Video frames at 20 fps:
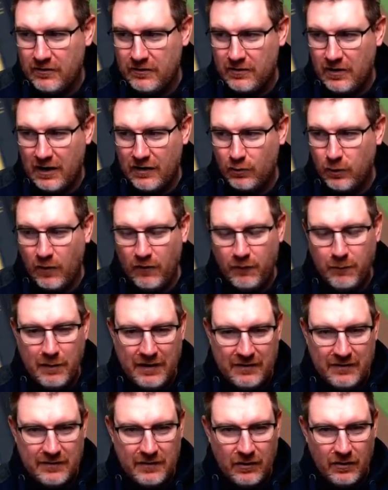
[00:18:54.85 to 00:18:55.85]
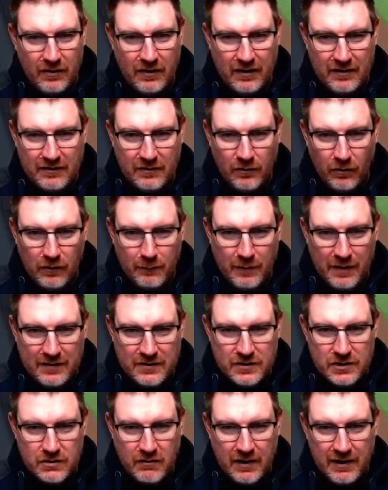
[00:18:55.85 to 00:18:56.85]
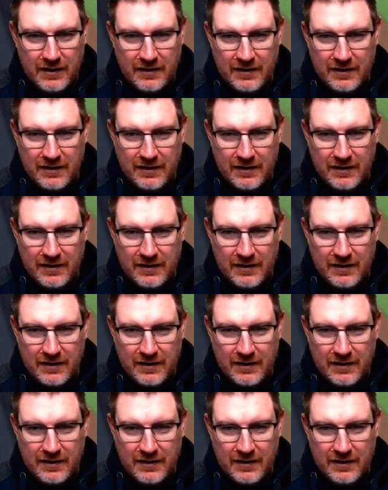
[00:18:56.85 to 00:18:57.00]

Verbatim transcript: uh, 12 base uh, stolen base streak.